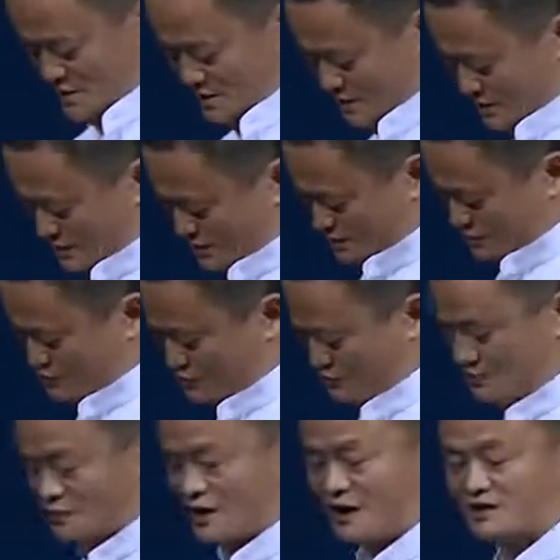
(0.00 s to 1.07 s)
And
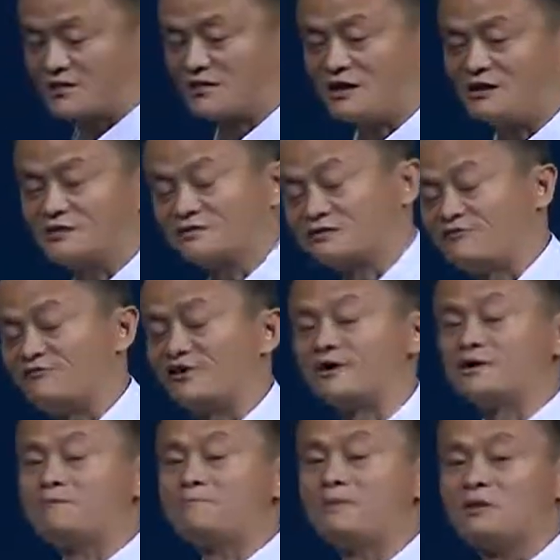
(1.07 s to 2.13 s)
also, I think the
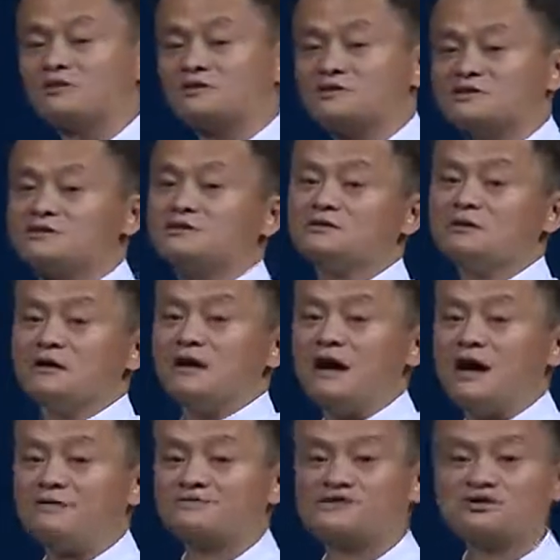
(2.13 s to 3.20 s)
very important is
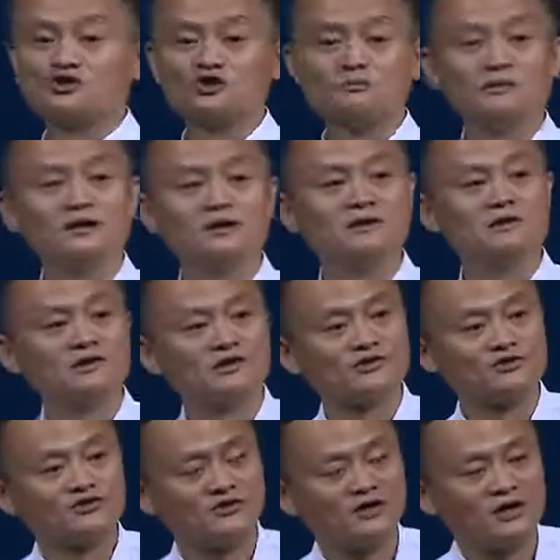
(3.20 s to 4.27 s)
after so many
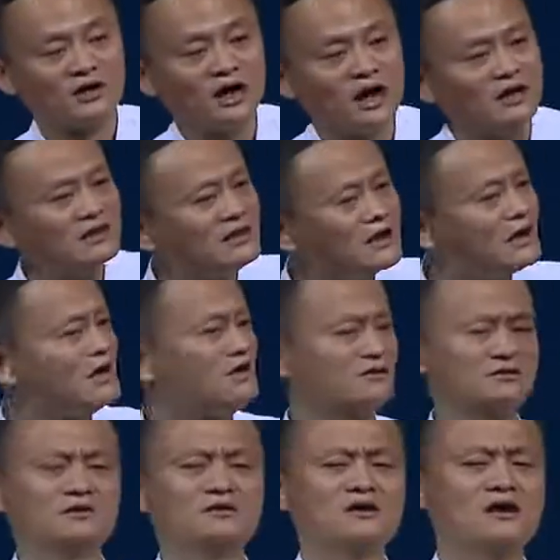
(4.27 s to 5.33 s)
years, I learned.
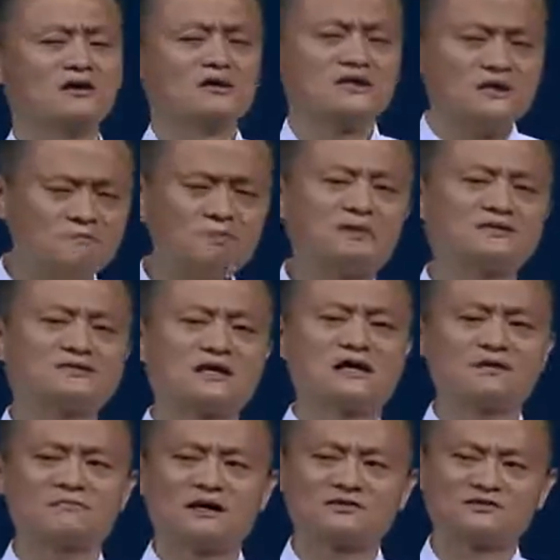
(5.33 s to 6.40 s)
I keep on
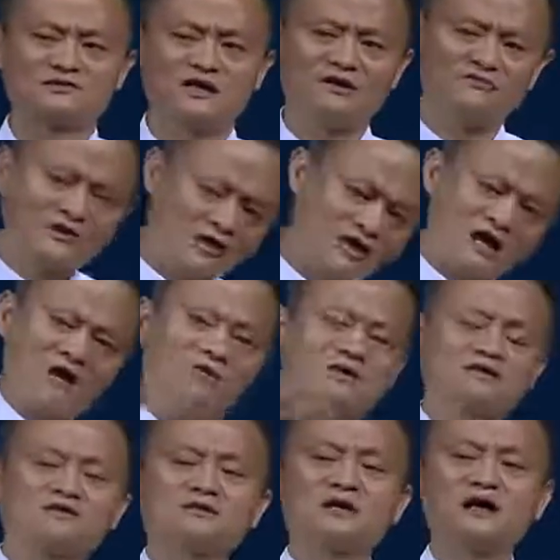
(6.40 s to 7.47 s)
telling myself,
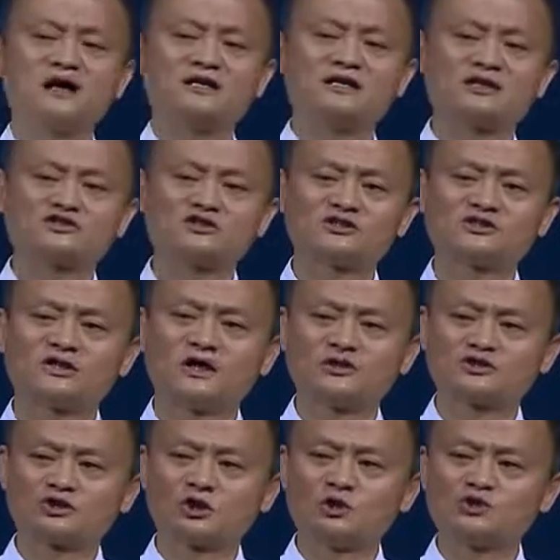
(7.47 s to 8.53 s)
yesterday I
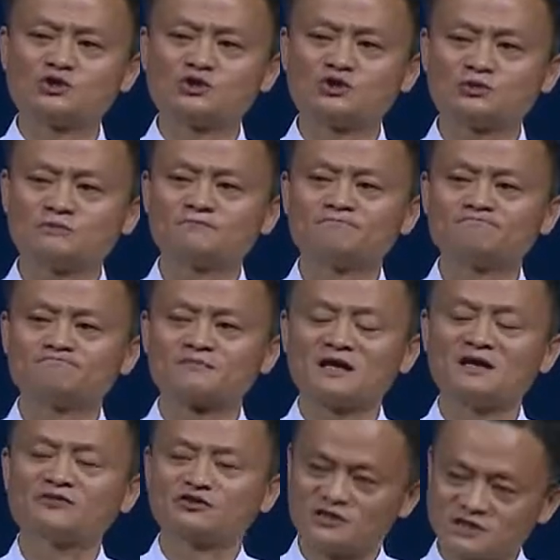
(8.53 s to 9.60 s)
told you,
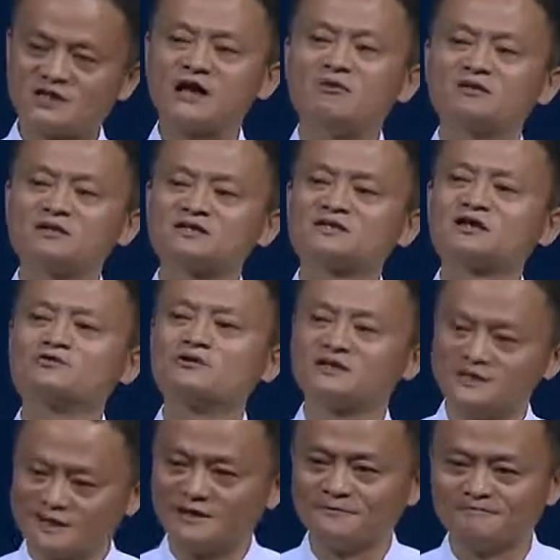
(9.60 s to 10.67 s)
and today I want to tell you
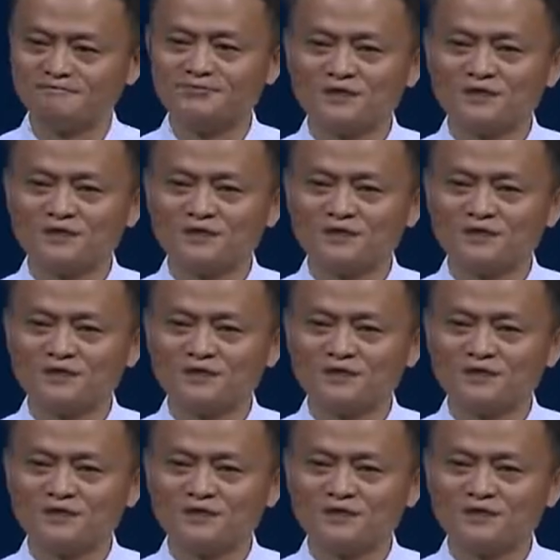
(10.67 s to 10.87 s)
again.